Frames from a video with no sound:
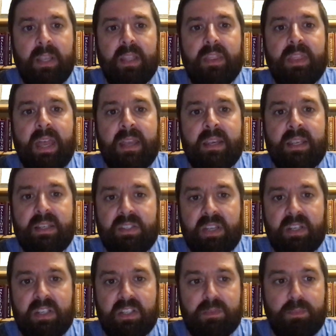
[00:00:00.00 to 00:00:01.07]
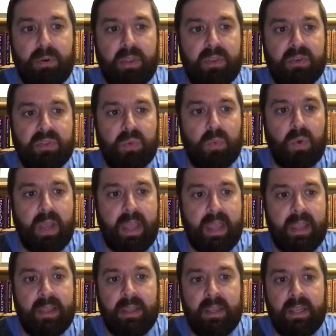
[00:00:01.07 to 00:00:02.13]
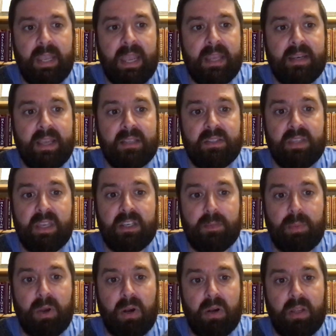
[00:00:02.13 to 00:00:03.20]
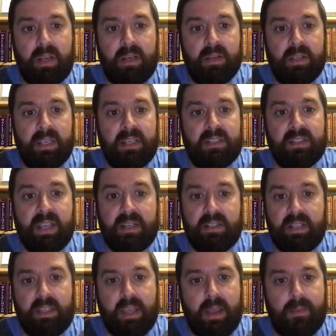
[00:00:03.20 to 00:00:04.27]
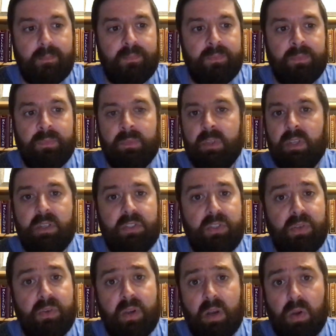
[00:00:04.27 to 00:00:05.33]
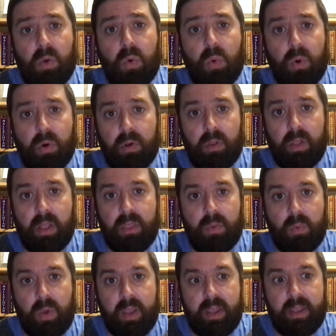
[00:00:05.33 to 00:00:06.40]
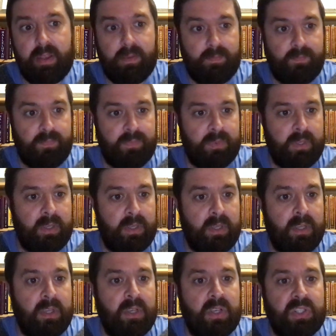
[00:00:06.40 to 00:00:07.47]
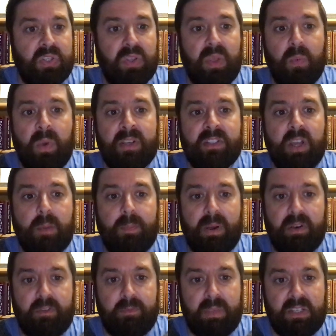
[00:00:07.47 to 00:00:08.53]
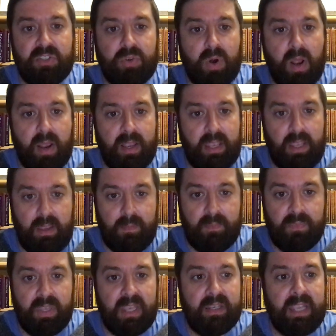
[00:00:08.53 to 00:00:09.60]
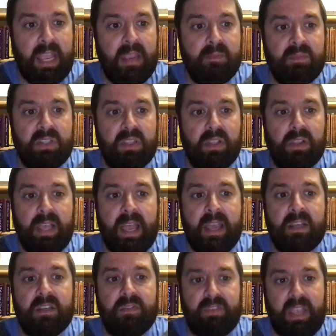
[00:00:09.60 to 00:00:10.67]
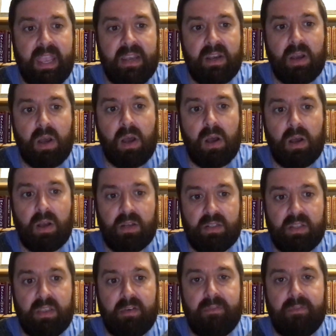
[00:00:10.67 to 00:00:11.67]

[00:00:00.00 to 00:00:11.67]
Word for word: Then he sent his brothers away, and as they departed, he said to them, "Do not quarrel on the way." So they went up out of Mitsrayim, and came to the land of Canaan to their